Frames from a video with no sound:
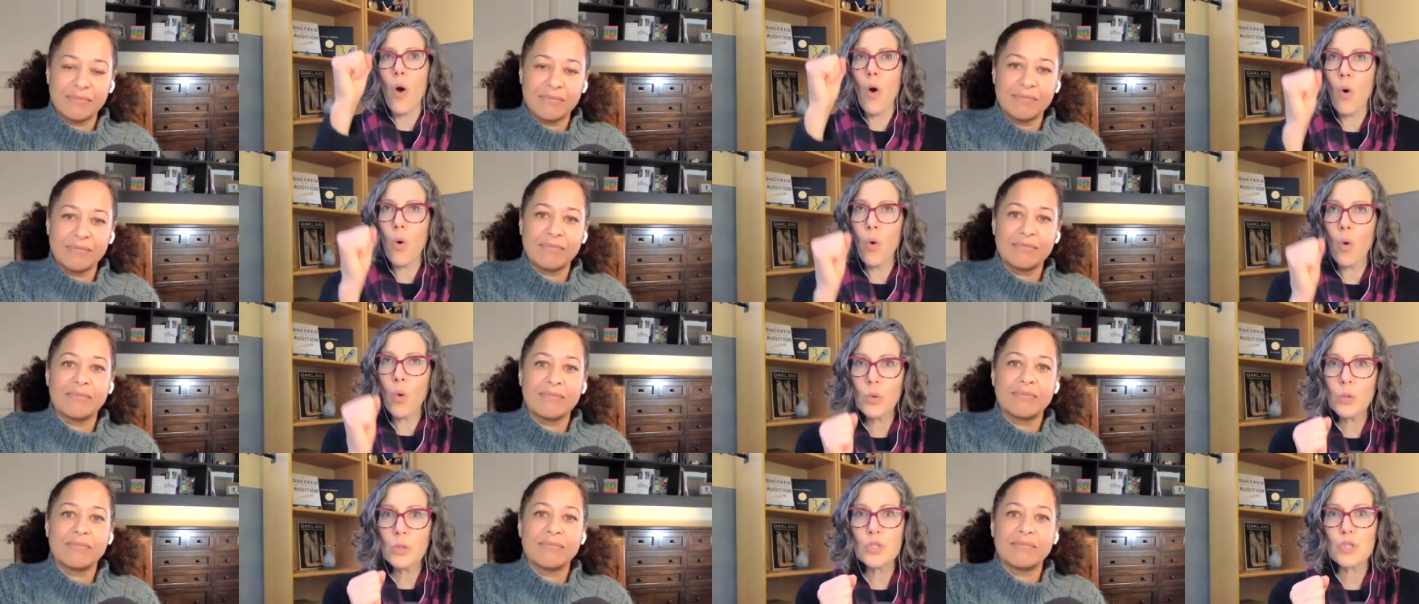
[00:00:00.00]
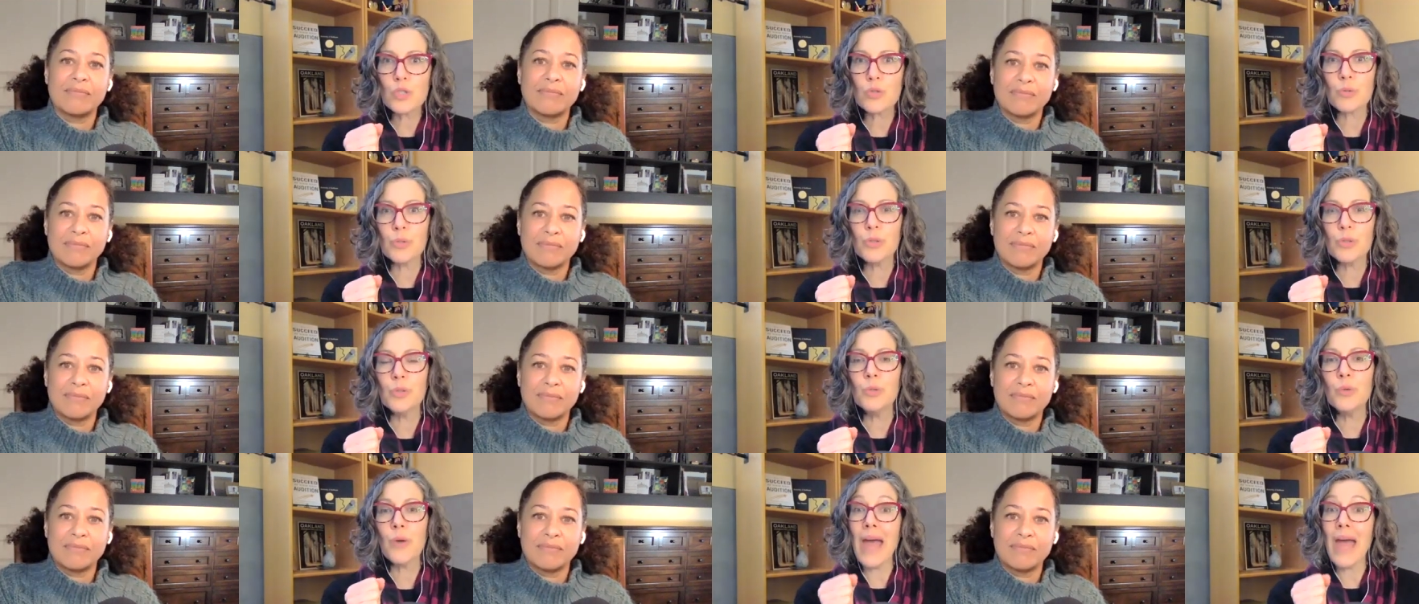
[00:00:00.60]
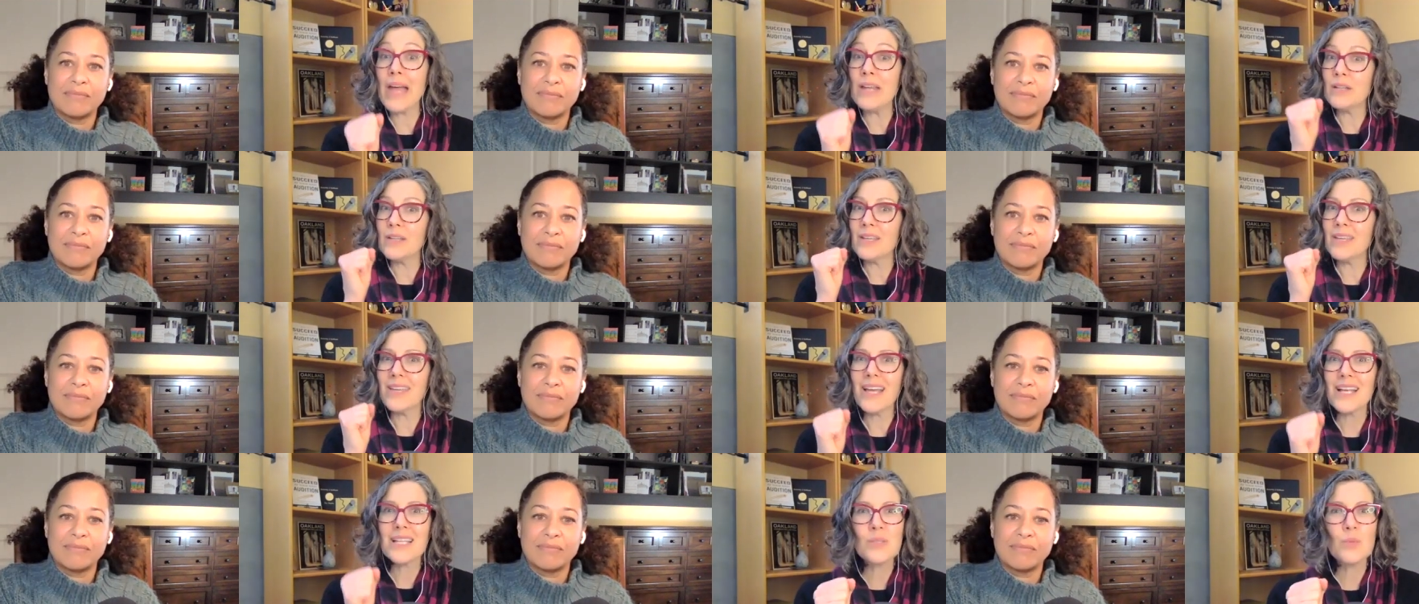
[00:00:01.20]
Speaker 1: hold true. And
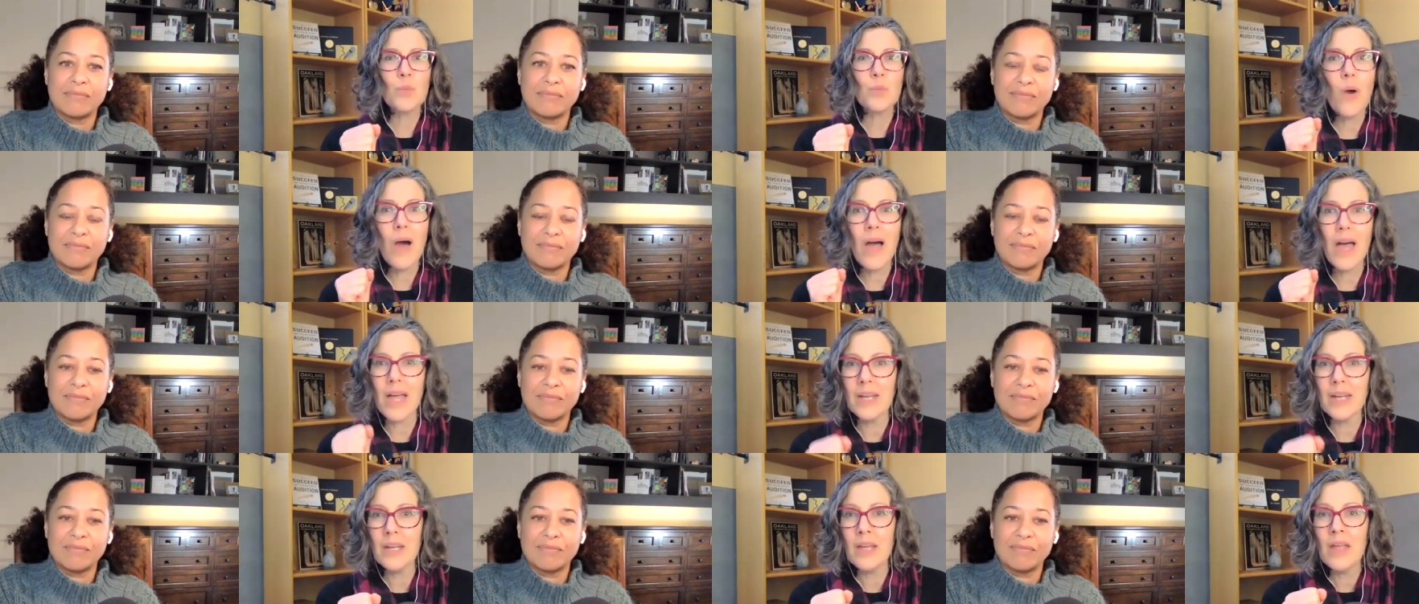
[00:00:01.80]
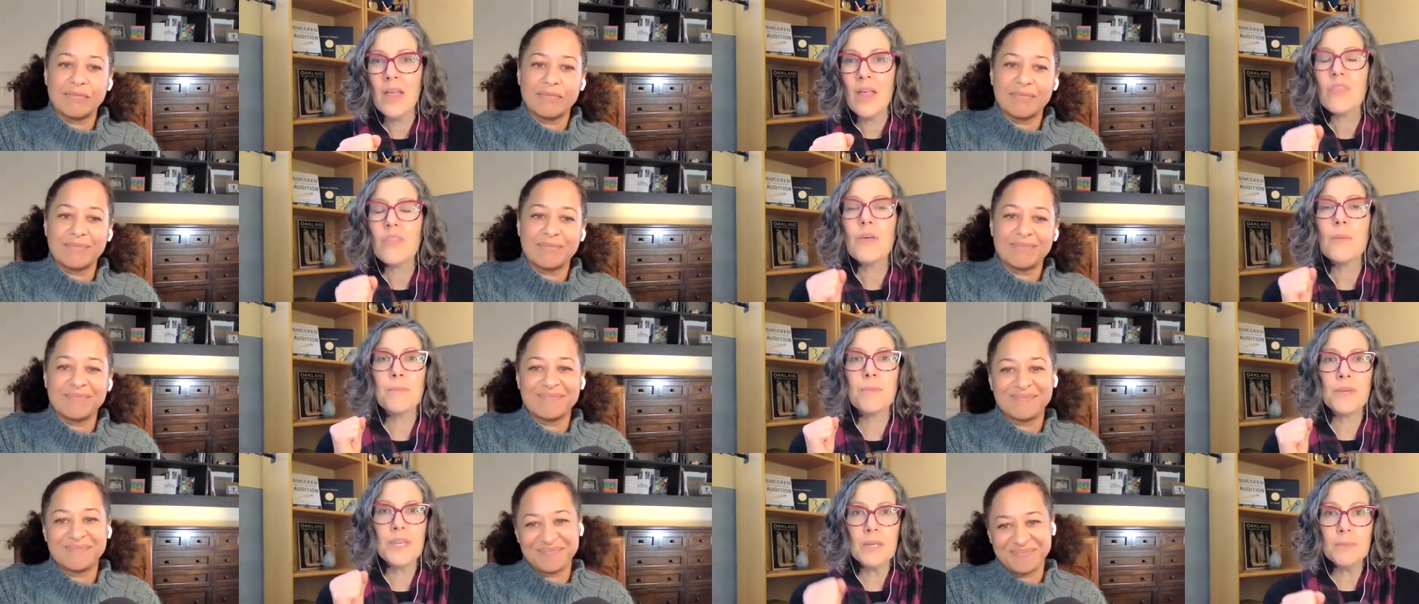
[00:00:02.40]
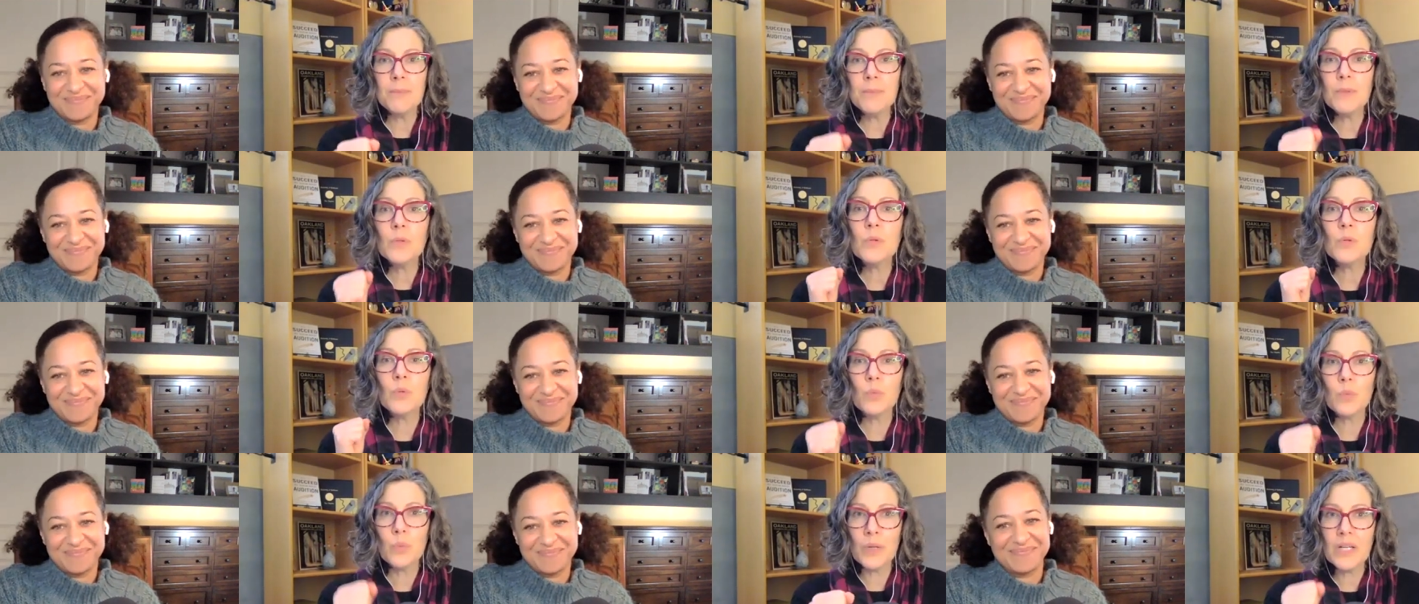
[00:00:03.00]
guess what? The people
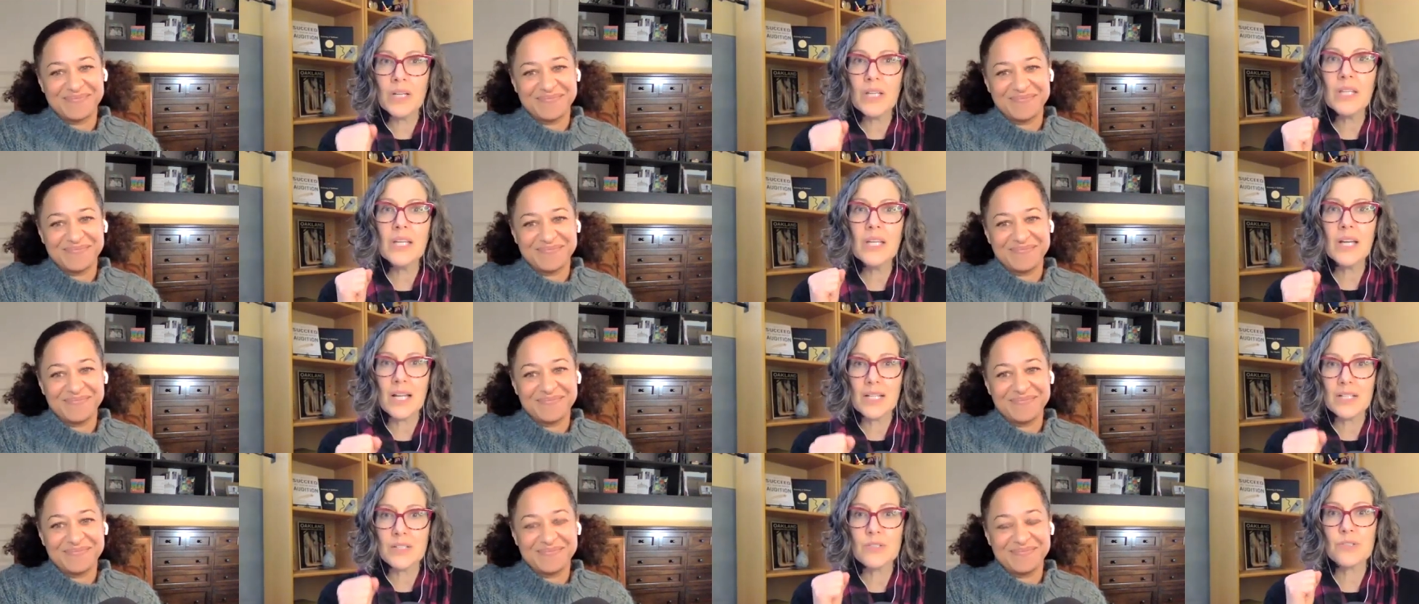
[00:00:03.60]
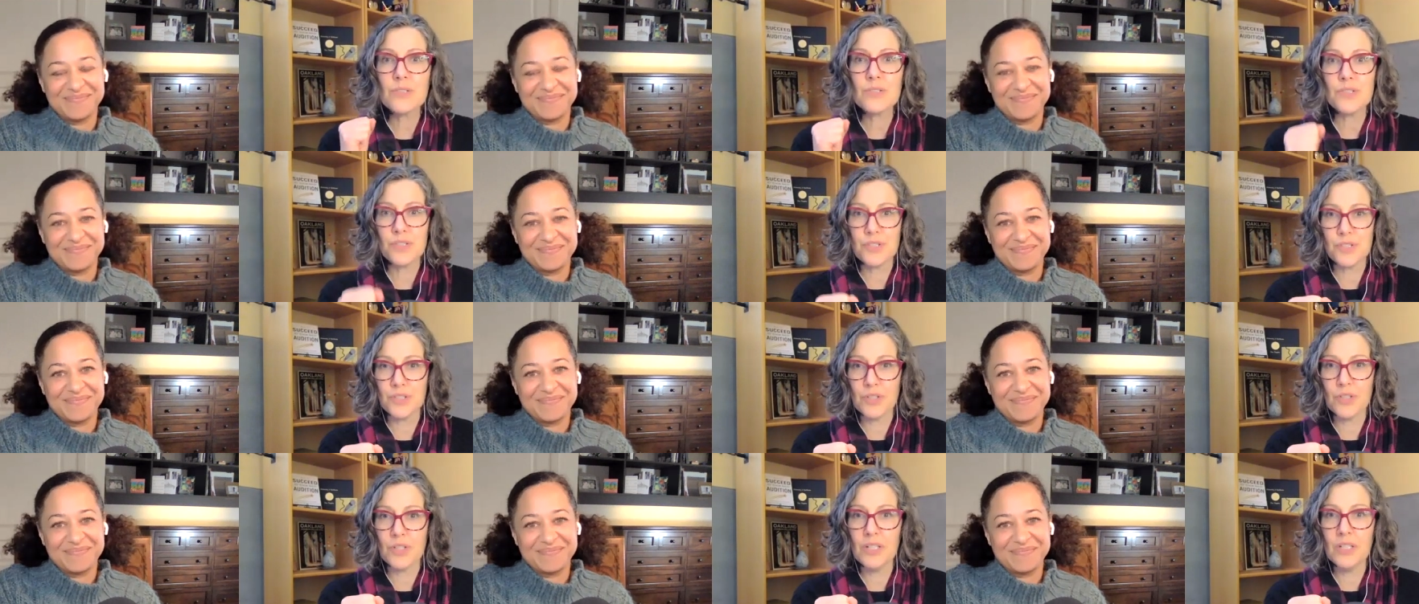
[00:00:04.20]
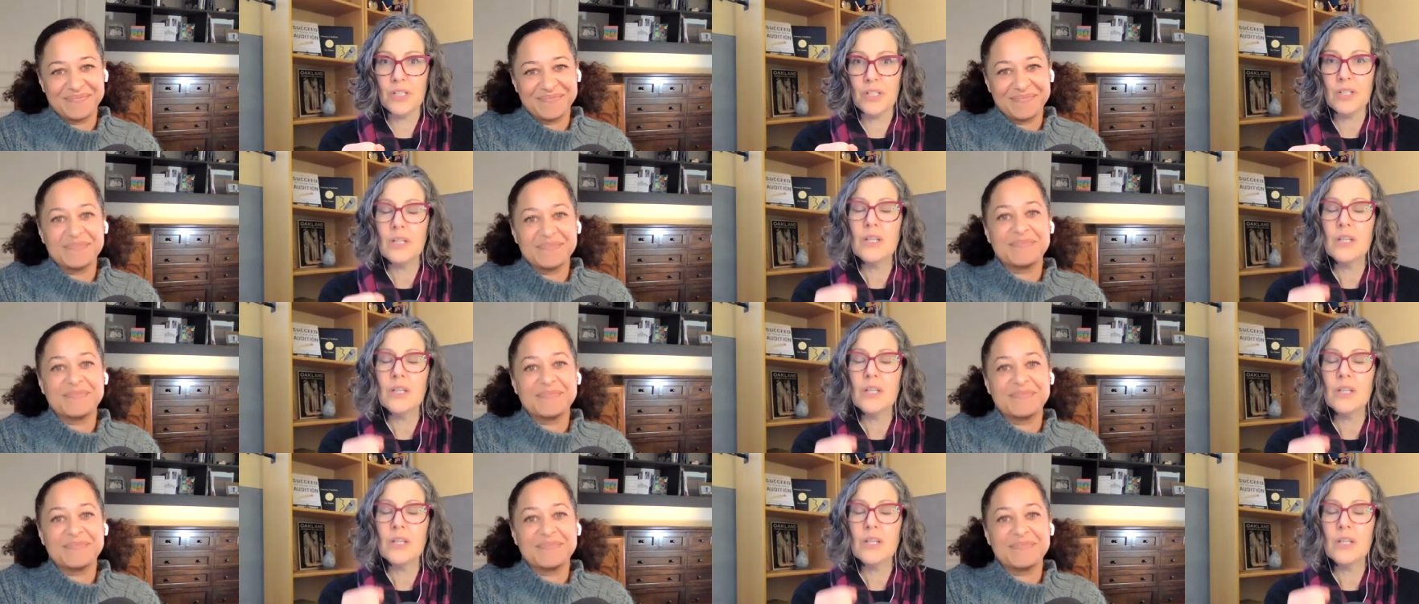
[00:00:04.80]
who really understood